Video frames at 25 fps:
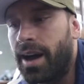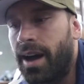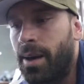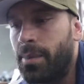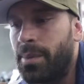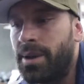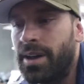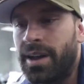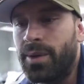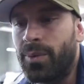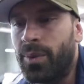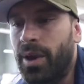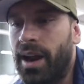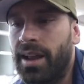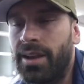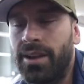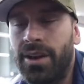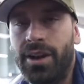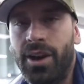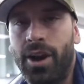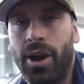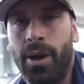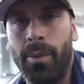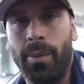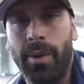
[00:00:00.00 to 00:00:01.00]
I mean, when I
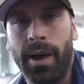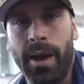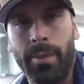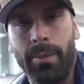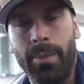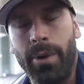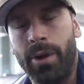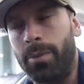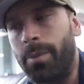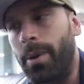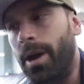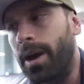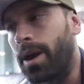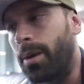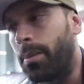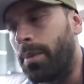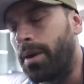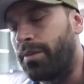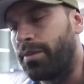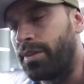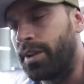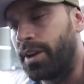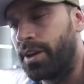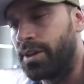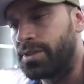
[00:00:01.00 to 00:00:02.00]
look at all like look back on
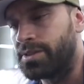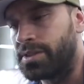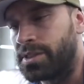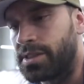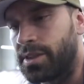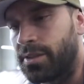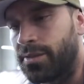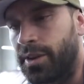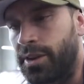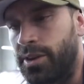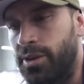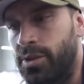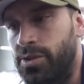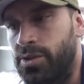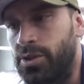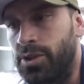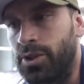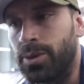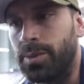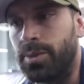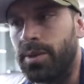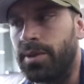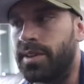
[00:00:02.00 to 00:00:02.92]
my videos and stuff on YouTube,